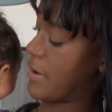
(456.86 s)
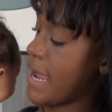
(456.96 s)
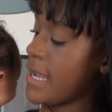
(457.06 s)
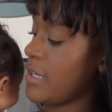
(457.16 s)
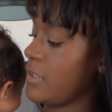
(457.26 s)

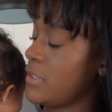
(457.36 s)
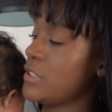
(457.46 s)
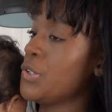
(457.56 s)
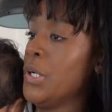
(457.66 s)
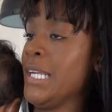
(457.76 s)
right?
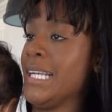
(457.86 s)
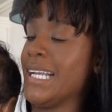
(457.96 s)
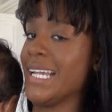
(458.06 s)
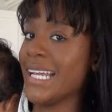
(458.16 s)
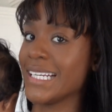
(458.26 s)
You need to
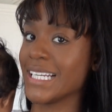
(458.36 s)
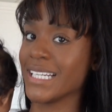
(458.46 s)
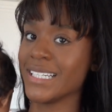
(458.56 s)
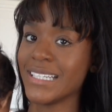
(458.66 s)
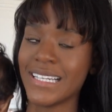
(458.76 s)
eat.